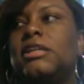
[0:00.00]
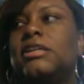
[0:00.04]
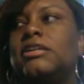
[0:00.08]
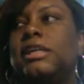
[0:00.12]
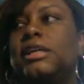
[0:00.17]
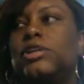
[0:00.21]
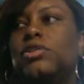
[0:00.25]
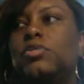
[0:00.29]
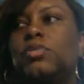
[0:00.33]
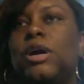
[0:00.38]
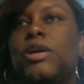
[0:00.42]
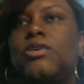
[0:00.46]

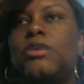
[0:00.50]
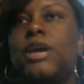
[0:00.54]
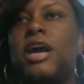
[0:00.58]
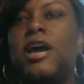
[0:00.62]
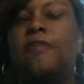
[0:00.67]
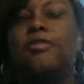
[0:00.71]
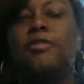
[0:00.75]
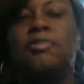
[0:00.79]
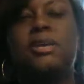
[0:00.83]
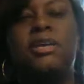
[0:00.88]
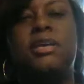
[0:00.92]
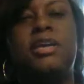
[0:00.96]
That's why you
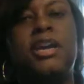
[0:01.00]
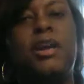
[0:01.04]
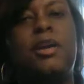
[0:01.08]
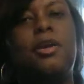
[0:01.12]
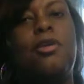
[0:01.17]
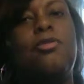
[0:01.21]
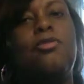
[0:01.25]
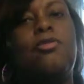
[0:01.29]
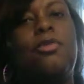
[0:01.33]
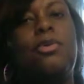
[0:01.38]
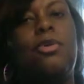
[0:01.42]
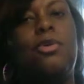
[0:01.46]
have to be
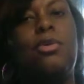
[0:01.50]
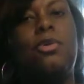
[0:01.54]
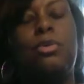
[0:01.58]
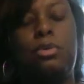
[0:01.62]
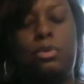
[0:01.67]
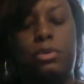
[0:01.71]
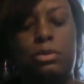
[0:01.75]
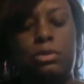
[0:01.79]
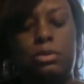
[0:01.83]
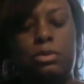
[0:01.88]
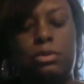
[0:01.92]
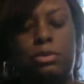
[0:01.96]
careful
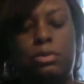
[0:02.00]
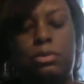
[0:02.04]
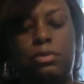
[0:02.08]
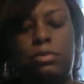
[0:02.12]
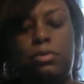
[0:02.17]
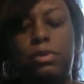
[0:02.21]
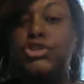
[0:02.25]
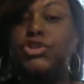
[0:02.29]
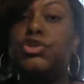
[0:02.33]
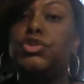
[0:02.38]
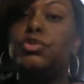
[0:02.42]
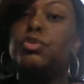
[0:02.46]

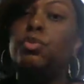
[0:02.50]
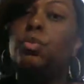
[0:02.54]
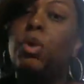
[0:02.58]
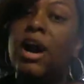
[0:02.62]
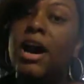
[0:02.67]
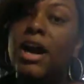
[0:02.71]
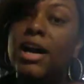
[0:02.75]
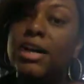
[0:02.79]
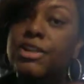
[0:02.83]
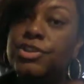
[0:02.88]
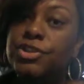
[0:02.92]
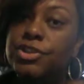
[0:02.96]
what you
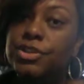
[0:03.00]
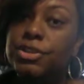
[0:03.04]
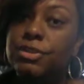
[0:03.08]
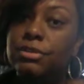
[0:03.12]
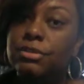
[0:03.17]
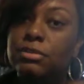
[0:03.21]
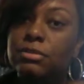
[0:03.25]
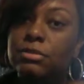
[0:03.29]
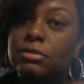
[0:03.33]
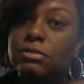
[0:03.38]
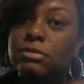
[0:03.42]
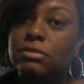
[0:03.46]

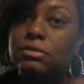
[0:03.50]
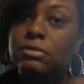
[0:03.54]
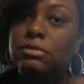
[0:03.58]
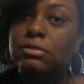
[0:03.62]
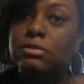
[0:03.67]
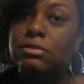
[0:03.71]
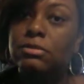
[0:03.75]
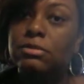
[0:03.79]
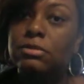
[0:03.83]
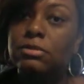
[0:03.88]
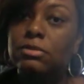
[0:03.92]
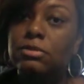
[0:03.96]
watch,
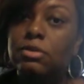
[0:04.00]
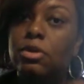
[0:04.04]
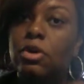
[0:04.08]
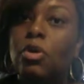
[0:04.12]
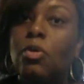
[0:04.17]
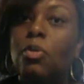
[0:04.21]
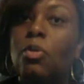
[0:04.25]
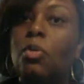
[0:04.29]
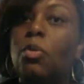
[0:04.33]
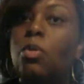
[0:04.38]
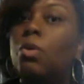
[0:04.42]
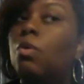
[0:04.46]

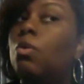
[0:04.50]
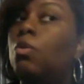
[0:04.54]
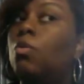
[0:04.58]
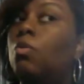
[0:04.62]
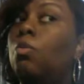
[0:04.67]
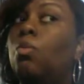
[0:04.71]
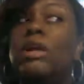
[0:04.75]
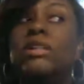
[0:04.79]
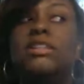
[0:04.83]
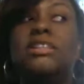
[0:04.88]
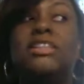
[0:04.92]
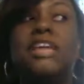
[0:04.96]

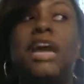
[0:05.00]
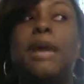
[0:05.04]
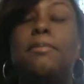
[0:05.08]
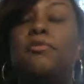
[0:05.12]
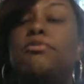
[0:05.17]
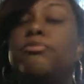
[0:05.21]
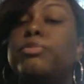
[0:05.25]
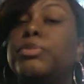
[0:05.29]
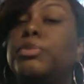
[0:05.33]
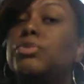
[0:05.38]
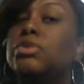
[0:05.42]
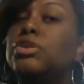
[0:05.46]
what type
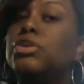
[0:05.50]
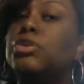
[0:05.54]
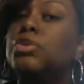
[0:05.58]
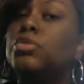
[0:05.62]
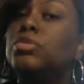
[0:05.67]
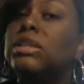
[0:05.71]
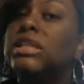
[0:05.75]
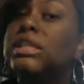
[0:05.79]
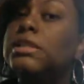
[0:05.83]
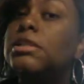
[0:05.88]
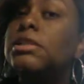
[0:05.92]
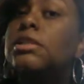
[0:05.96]
of music you
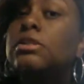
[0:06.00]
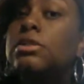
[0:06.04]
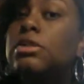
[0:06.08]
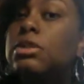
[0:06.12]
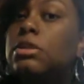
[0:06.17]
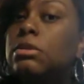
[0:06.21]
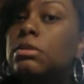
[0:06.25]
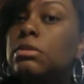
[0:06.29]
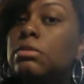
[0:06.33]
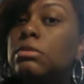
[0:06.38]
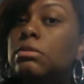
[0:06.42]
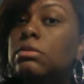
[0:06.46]
listen
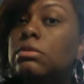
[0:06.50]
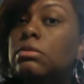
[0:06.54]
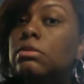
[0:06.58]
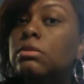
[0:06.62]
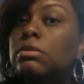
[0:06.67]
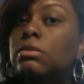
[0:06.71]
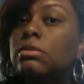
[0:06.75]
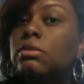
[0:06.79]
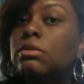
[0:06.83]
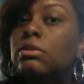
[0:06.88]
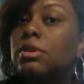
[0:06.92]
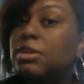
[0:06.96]
to,
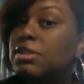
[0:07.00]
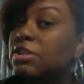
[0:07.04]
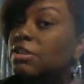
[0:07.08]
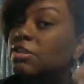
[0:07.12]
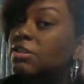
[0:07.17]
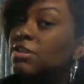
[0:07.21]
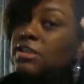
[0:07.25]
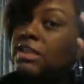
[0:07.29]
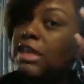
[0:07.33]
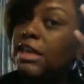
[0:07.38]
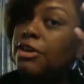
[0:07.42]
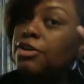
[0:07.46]
because it
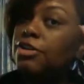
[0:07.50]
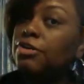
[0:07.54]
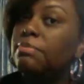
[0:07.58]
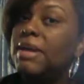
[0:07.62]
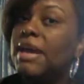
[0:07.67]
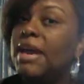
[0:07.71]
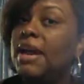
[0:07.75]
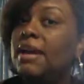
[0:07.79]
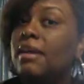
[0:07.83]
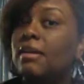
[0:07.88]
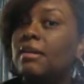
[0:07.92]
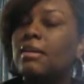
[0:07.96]
could take you
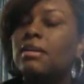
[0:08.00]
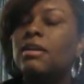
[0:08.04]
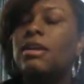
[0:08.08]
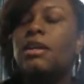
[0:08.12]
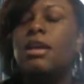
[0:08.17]
back.